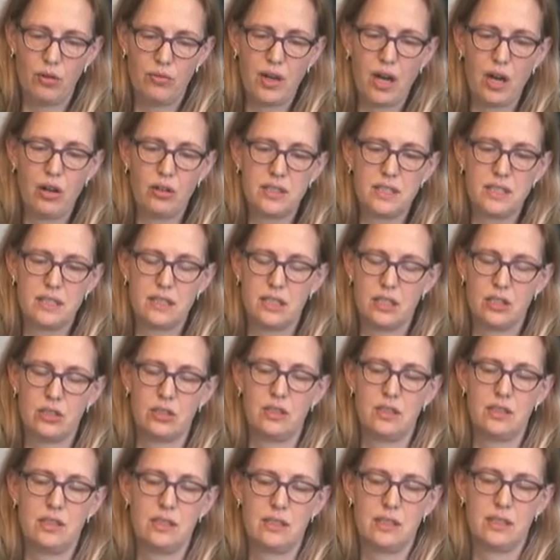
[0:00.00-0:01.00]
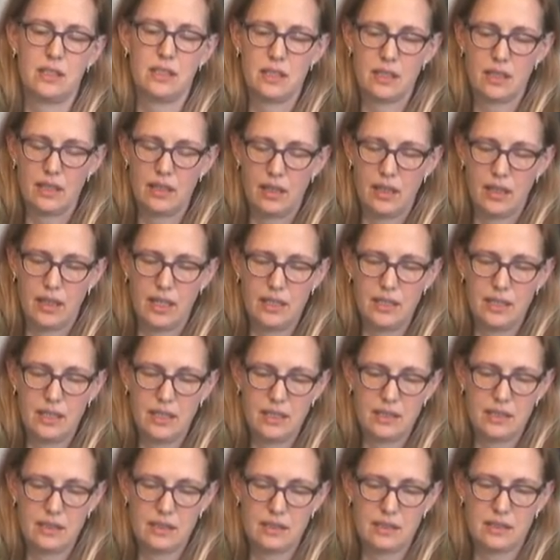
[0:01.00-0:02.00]
of our decisions in
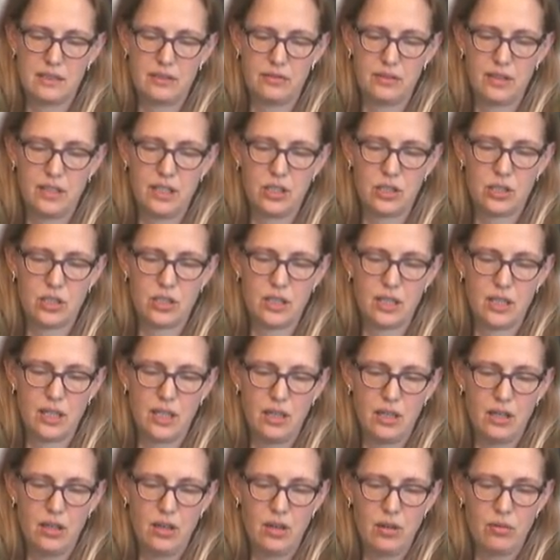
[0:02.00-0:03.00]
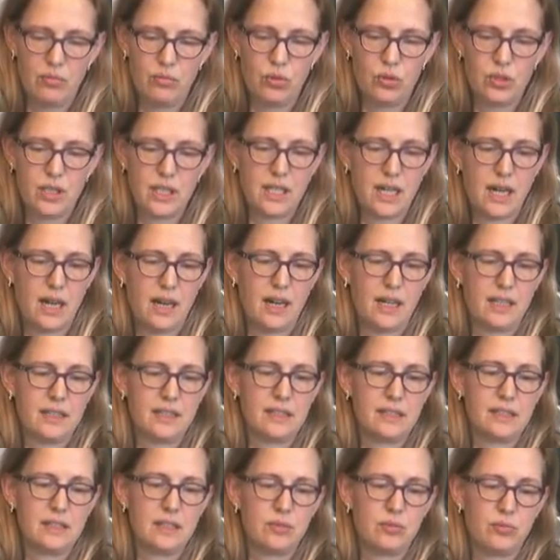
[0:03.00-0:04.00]
his definition, Monica
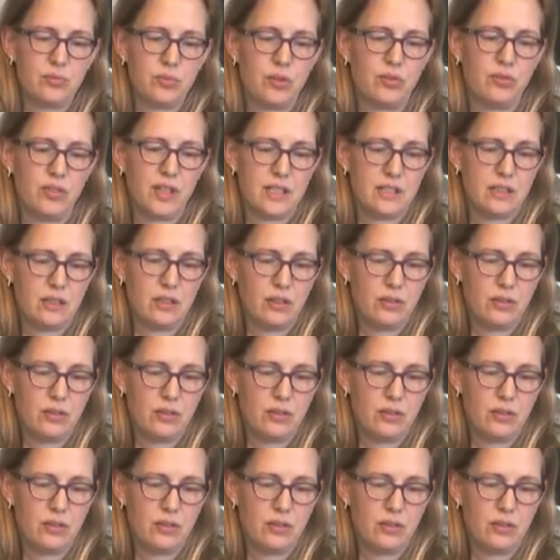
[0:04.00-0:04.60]
Ardelt, professor